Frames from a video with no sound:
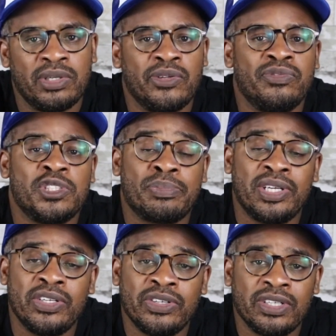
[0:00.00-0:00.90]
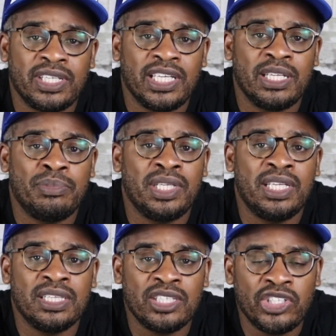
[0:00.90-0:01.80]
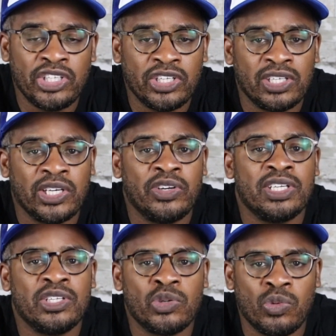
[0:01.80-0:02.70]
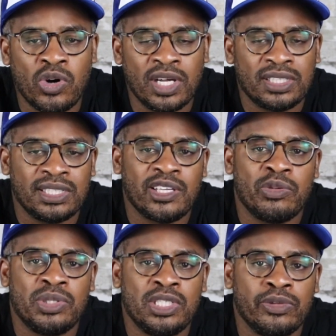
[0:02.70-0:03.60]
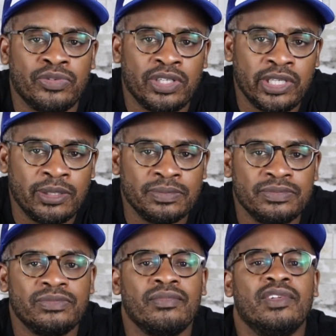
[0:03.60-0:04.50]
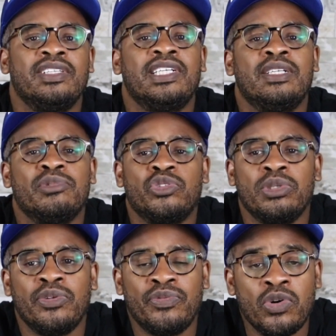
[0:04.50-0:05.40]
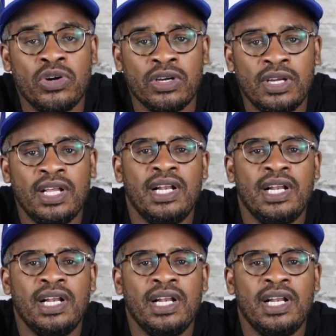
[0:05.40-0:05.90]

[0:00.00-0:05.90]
but if Springer can begin the year learning under Wall, I think that would be good for him. And then at number 24,